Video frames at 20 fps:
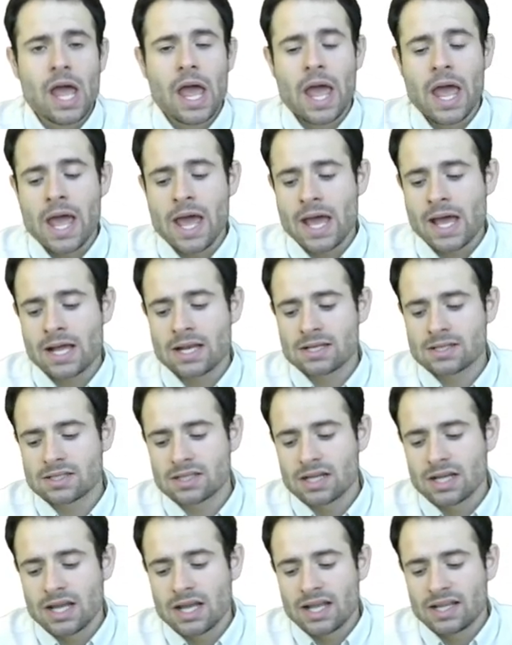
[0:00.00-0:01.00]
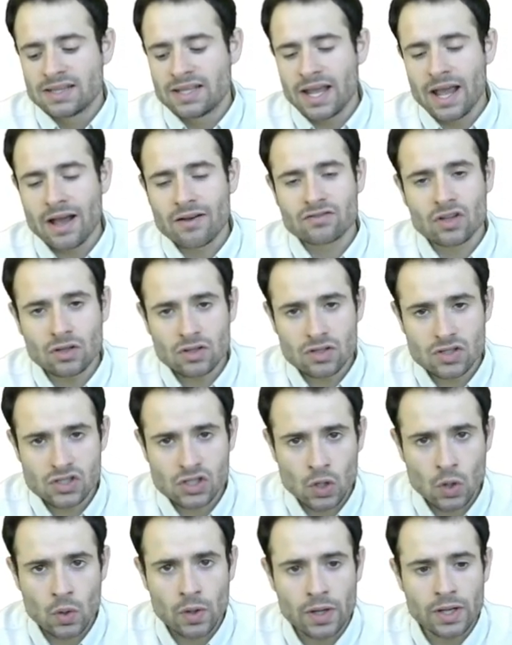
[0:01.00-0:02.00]
And they have done
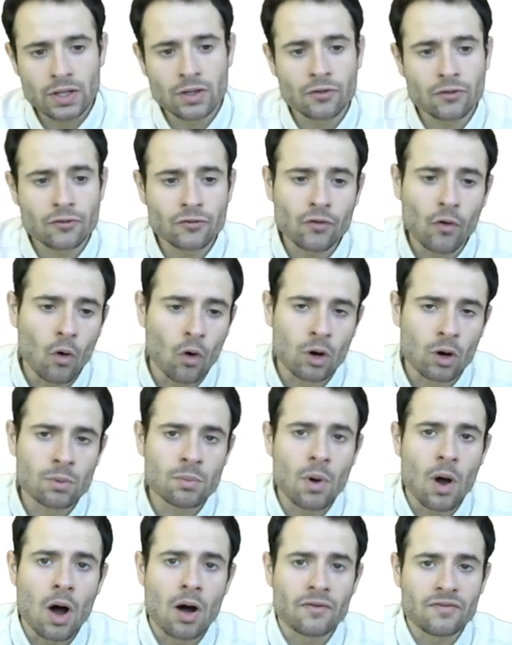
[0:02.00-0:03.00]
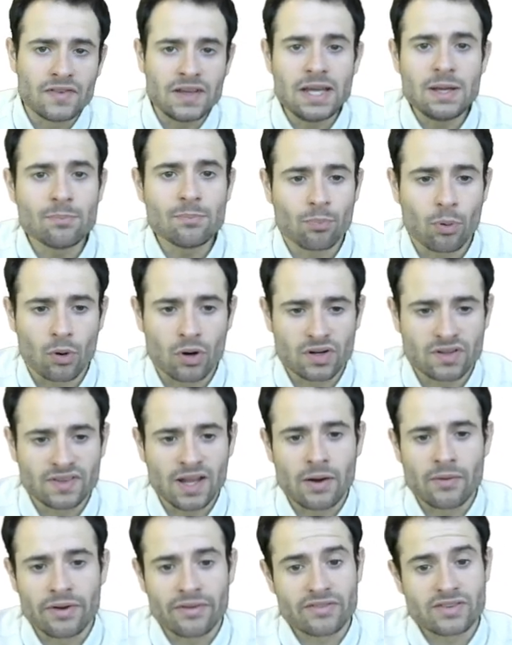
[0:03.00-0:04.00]
so in the form of import
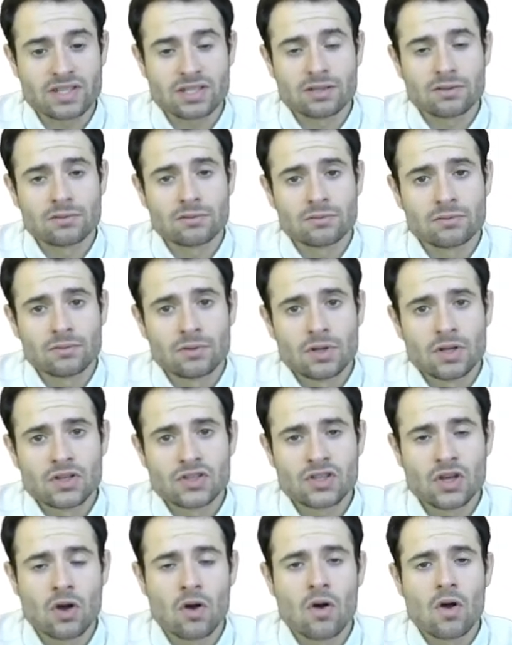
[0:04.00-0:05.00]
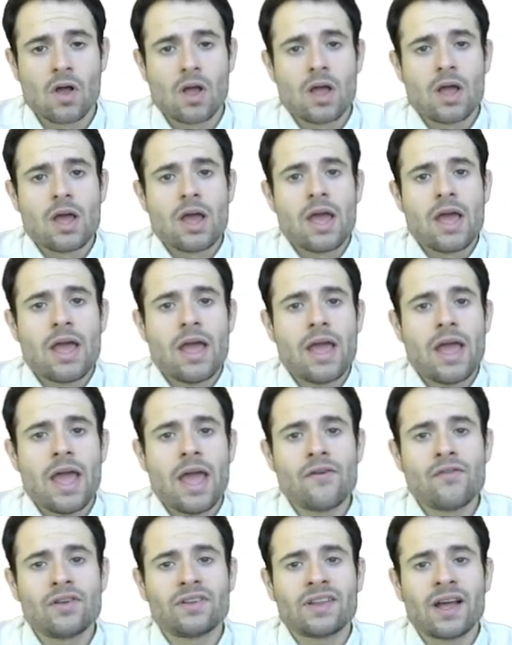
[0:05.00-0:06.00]
tariffs. So
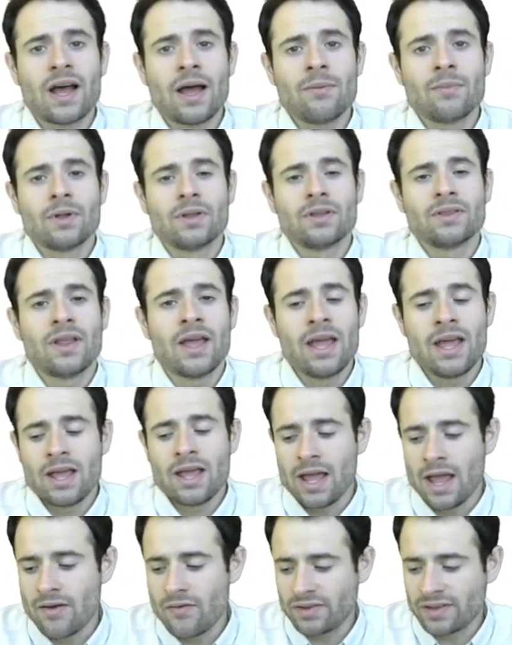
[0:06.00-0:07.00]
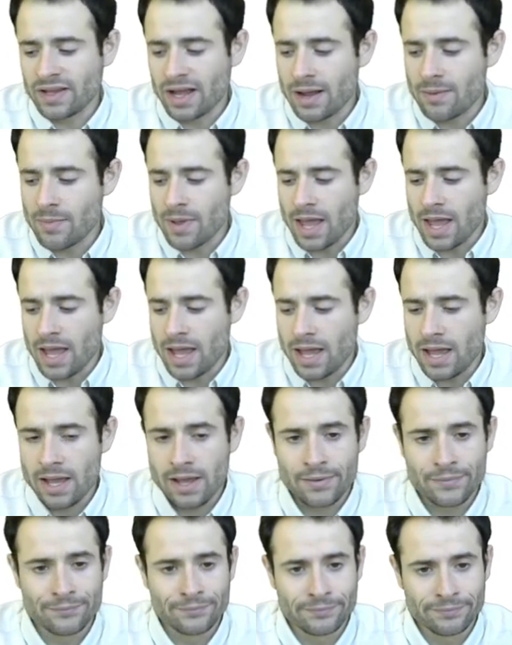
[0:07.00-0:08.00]
every time they every time
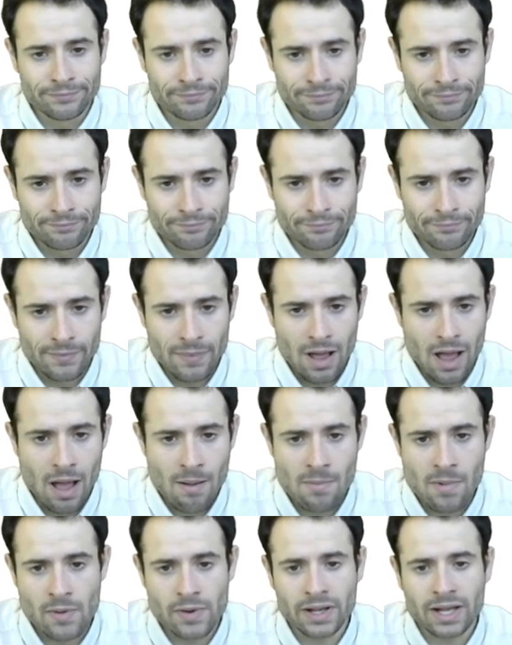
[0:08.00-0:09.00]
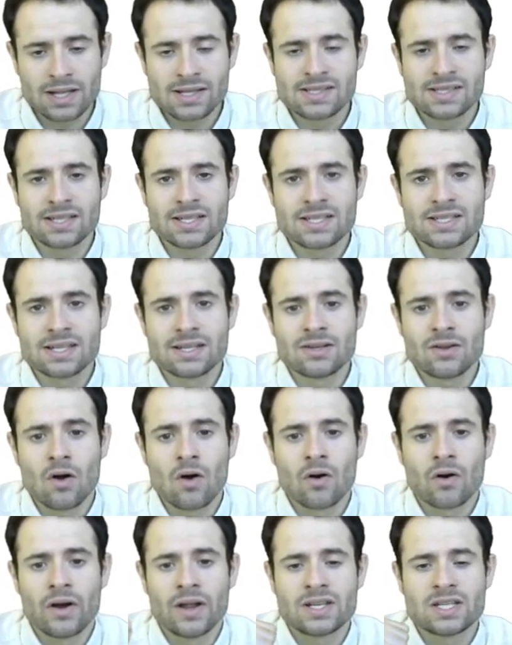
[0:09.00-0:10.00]
a American citizen
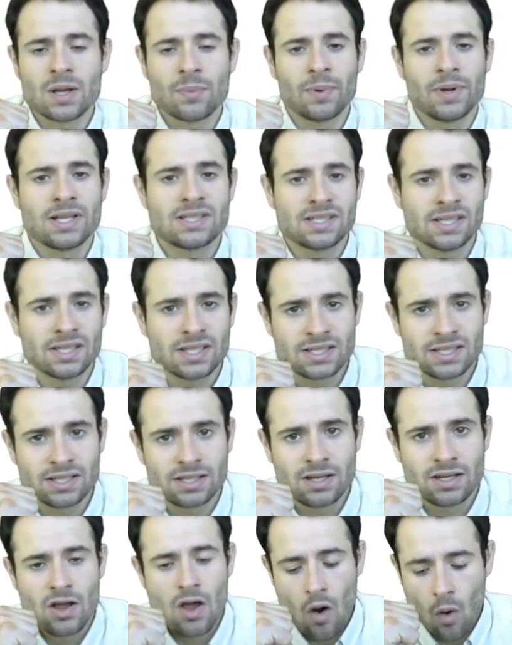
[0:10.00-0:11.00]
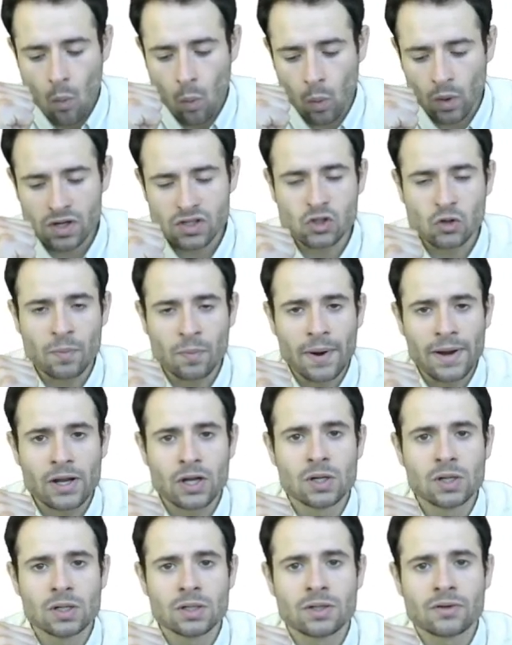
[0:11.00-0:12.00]
or a Japanese citizen wants to buy a
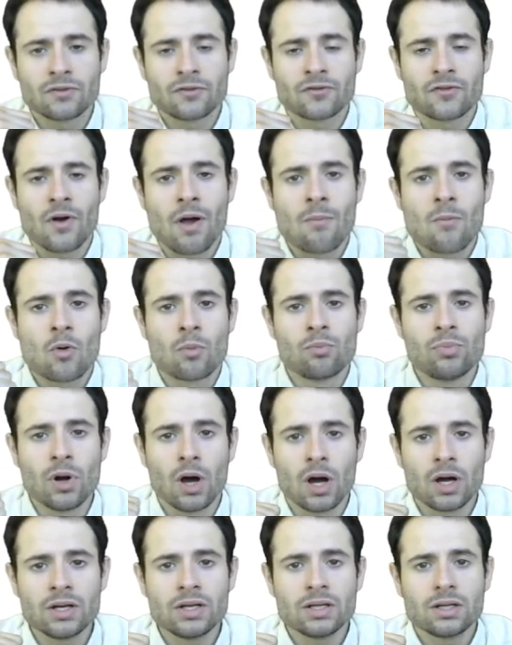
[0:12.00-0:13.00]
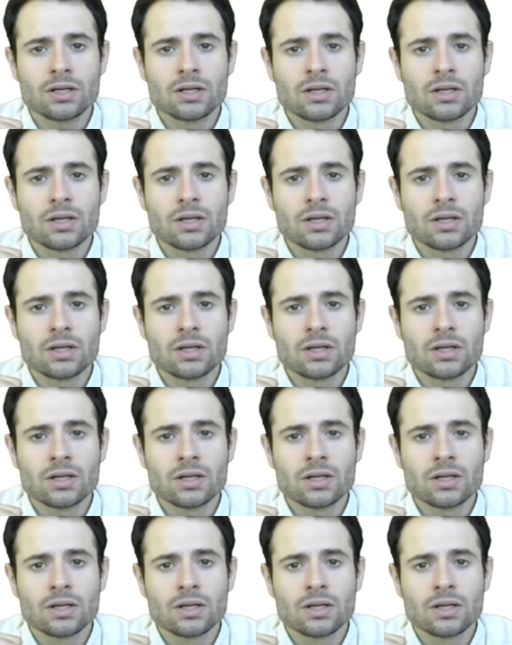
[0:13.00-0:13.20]
good from abroad,